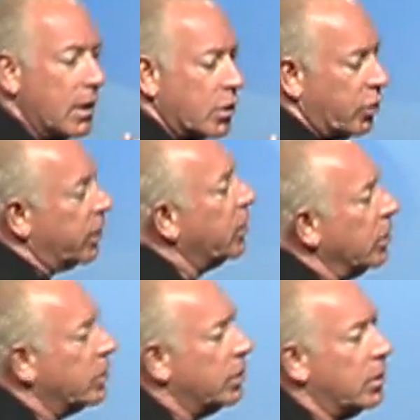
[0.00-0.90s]

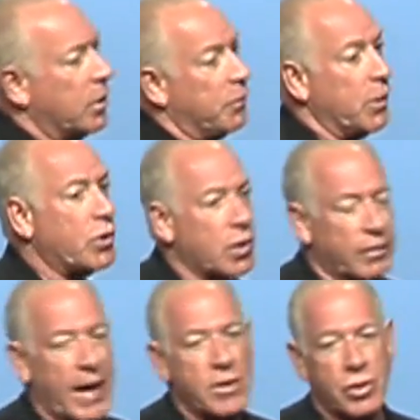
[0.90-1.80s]
critical to the future
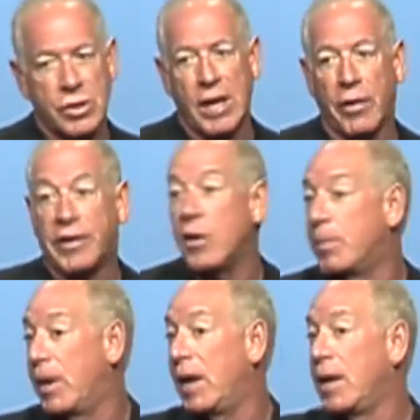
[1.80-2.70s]
of not just healthcare,
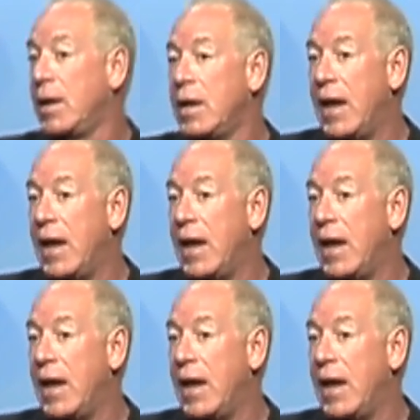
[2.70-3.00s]
but